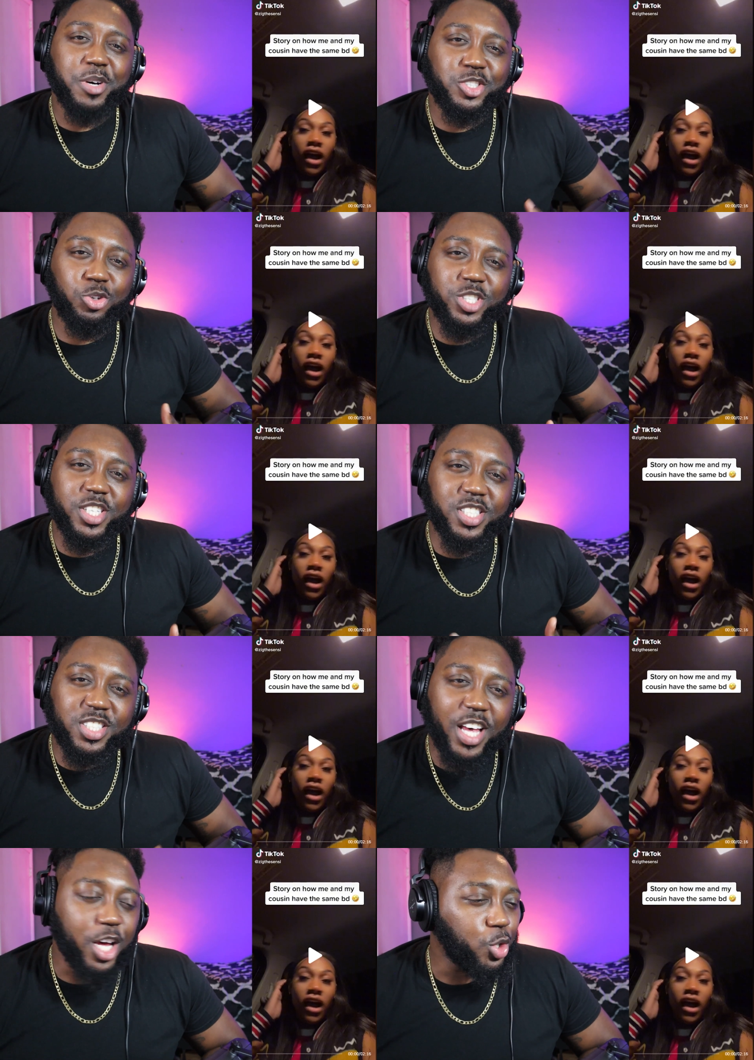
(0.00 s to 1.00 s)
Speaker 1: but you
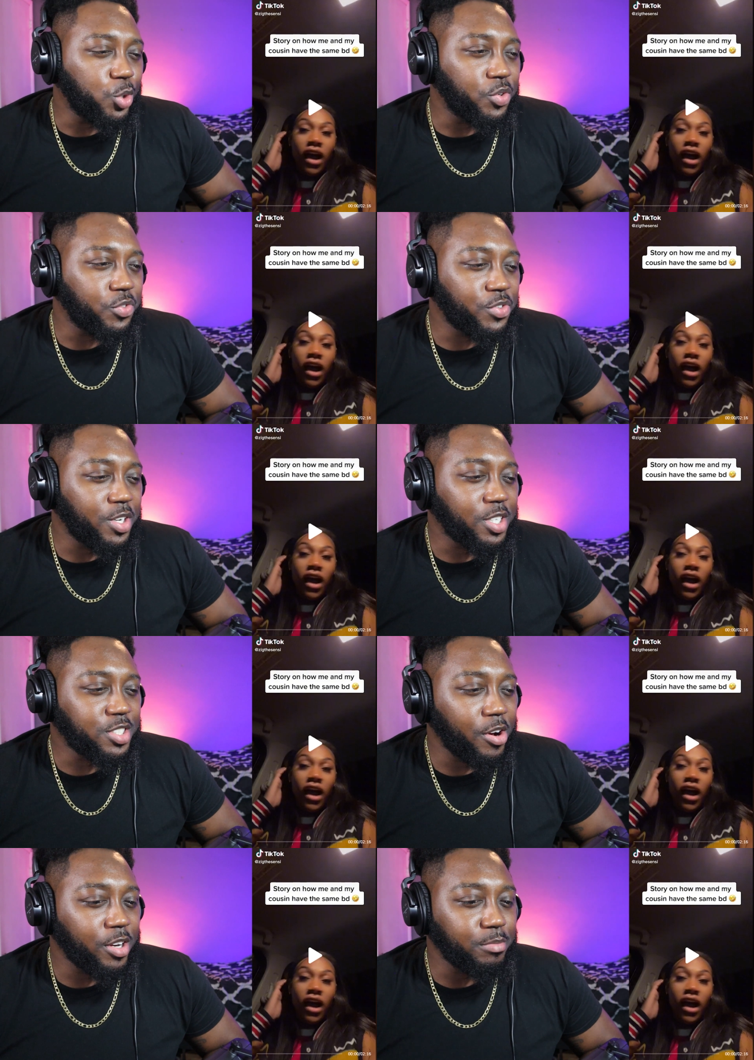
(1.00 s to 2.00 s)
just settle for
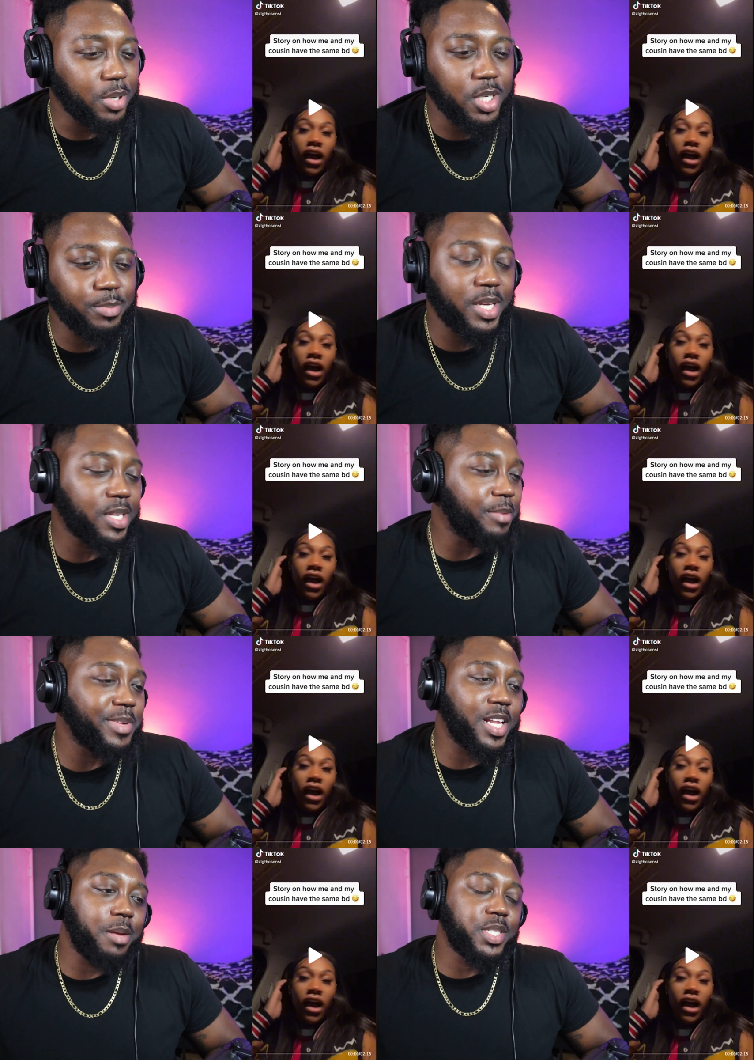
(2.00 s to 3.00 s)
a certain book. Man,
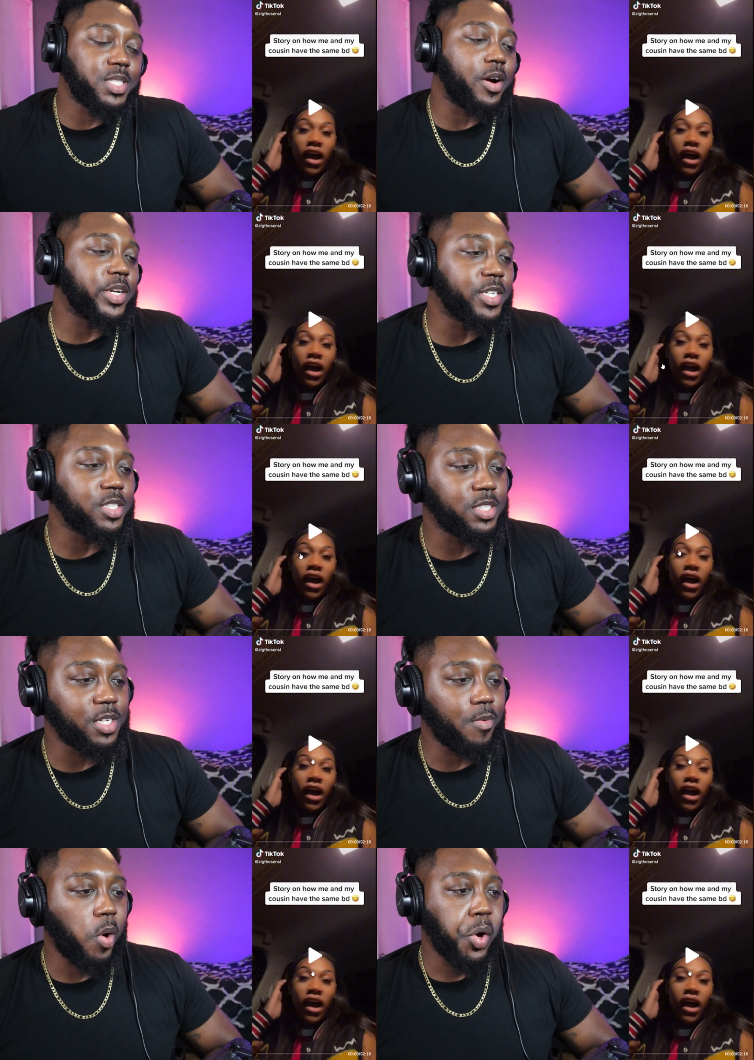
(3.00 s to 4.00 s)
let, let me start this
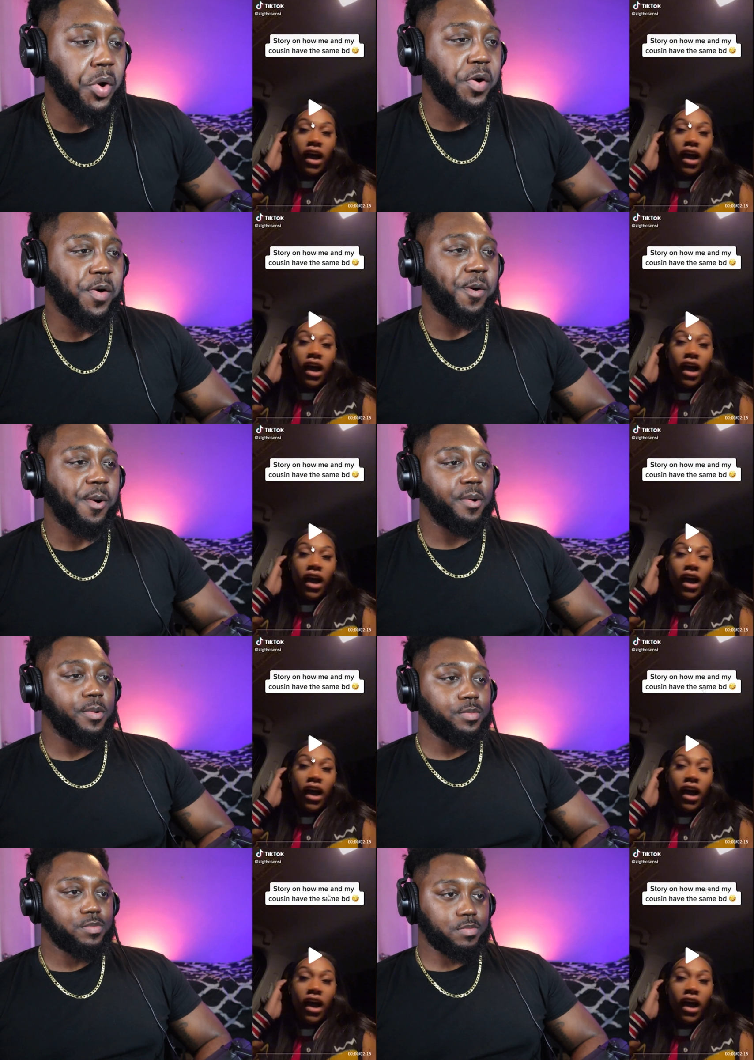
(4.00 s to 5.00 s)
shit.
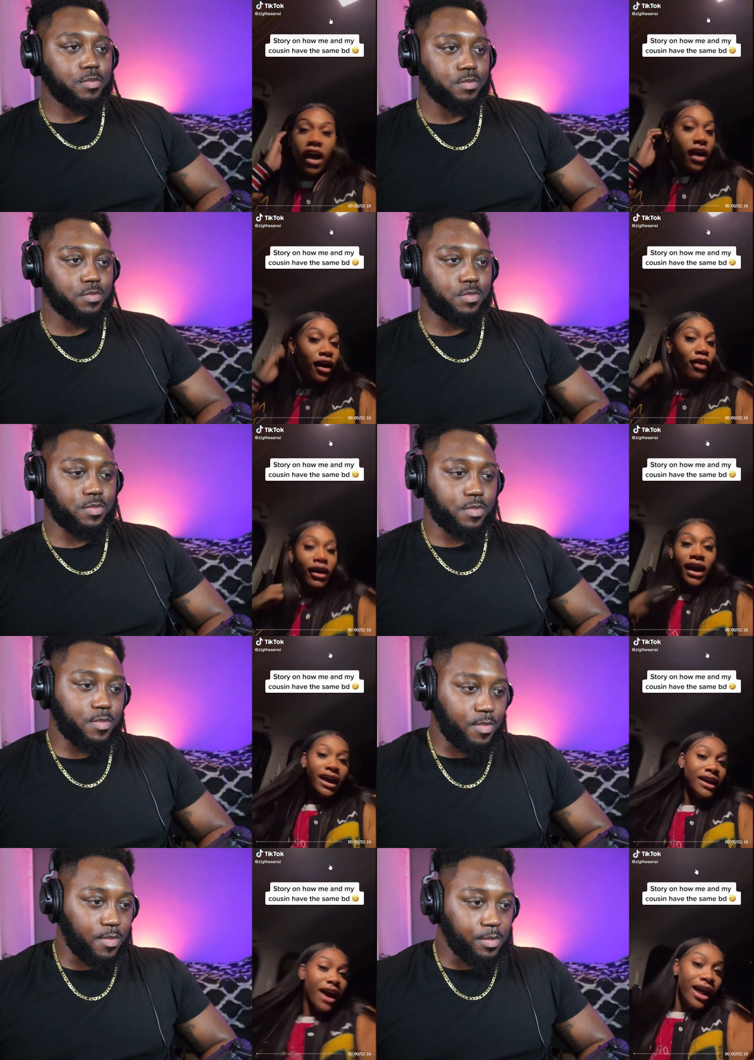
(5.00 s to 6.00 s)

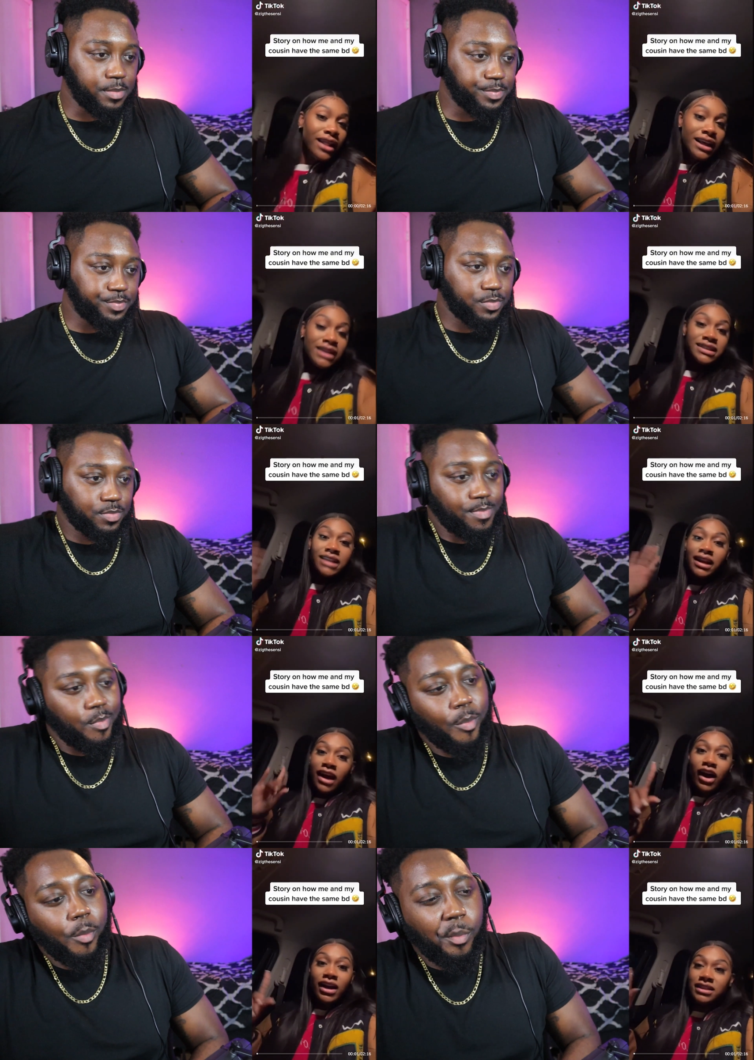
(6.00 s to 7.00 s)
Speaker 2: Okay, y'all is
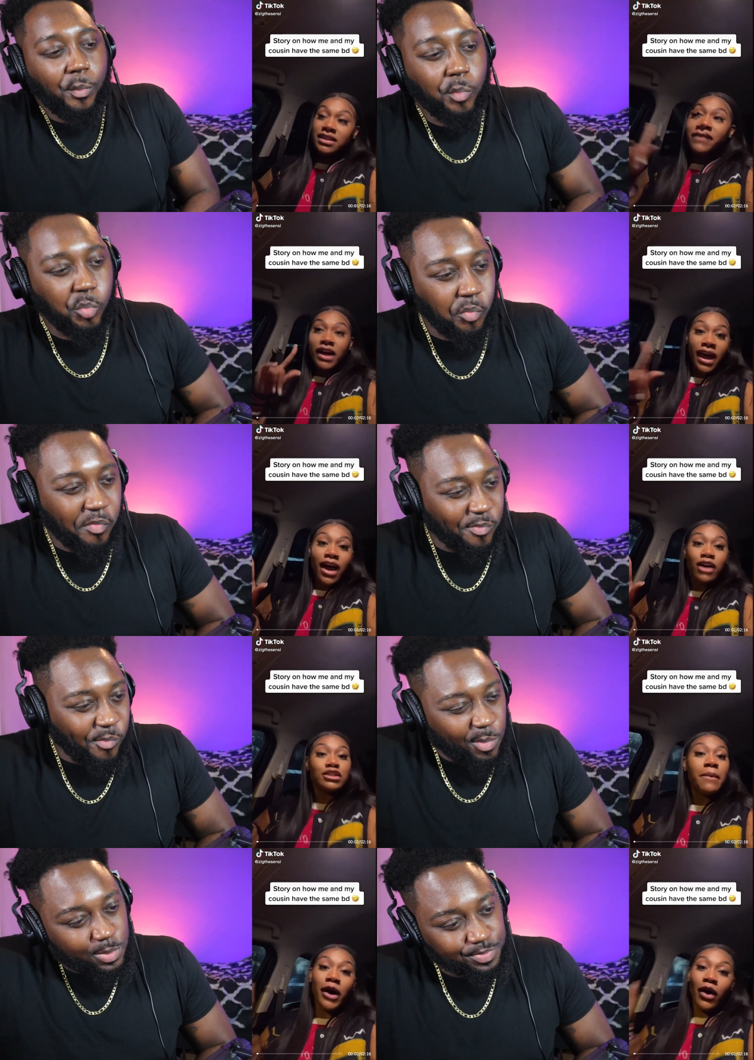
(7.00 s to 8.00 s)
dogging us the fuck
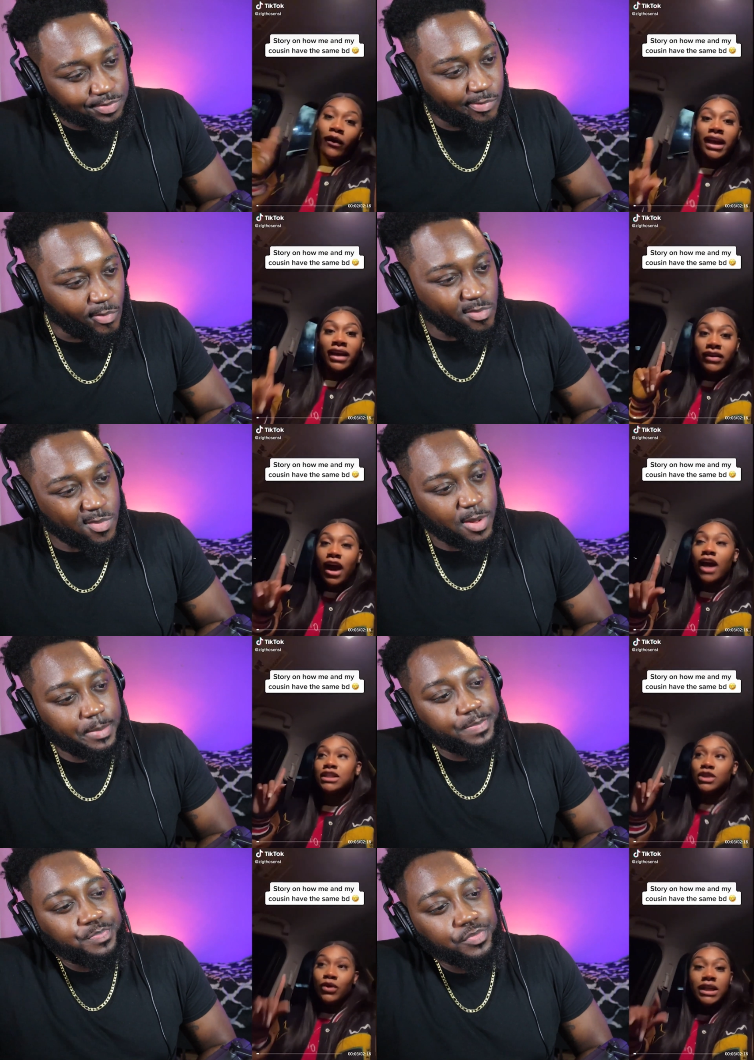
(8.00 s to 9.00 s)
out, so I'm gonna go ahead and give y'all the
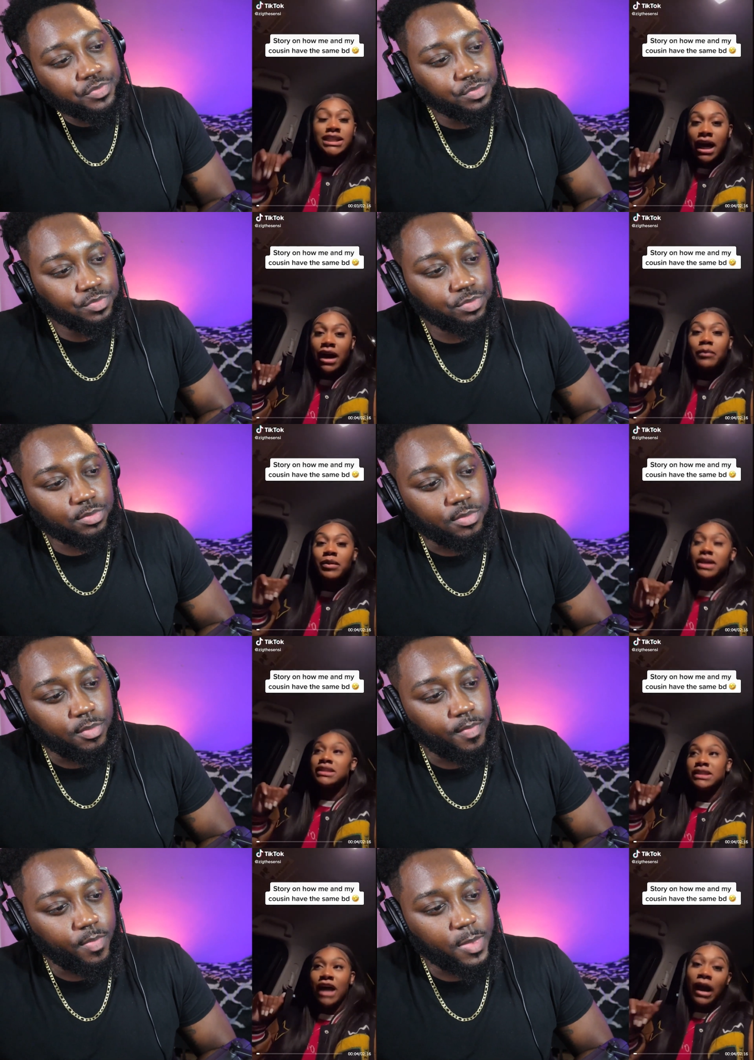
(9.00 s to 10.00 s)
story time
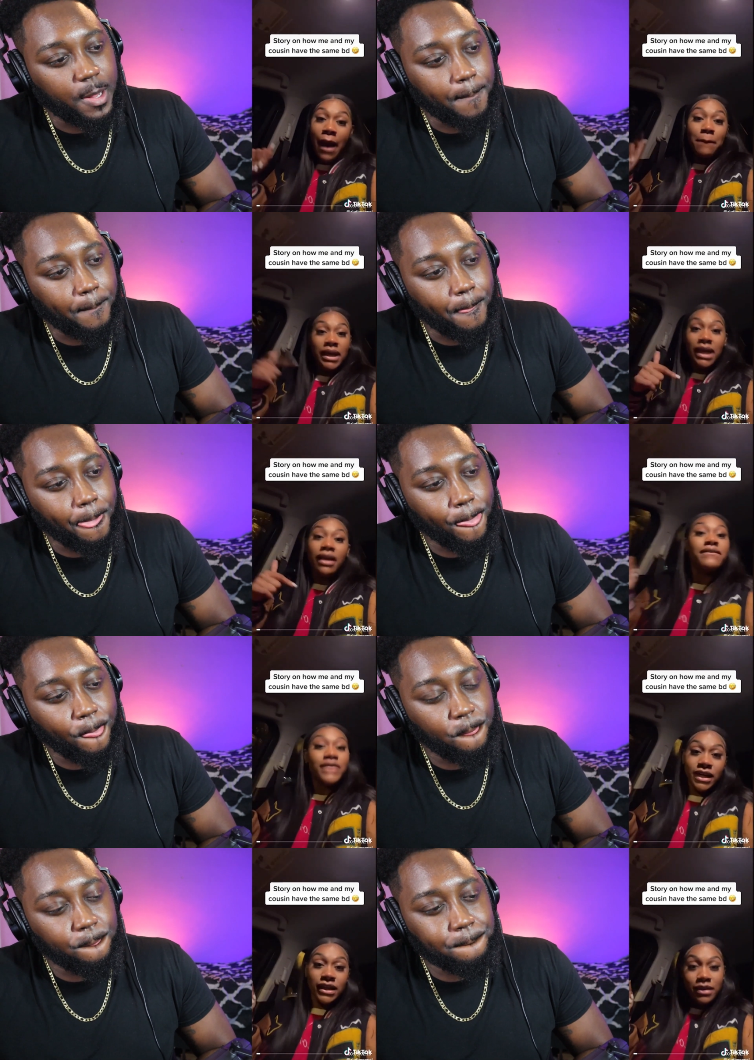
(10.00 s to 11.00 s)
because y'all got me
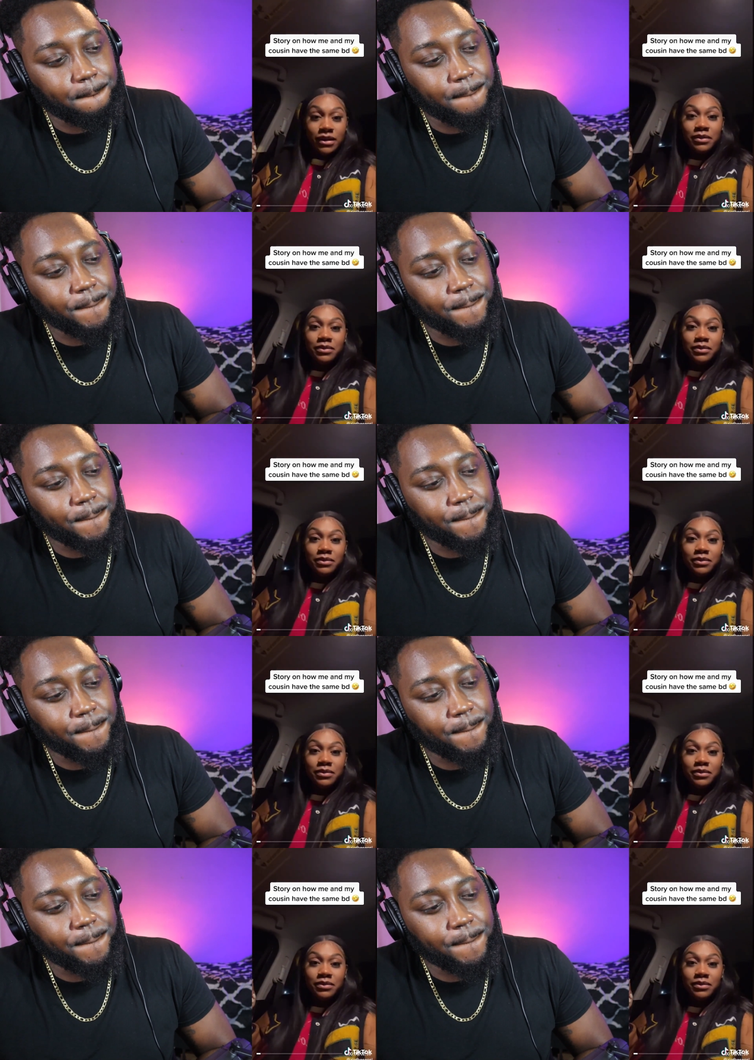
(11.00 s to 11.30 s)
fucked up.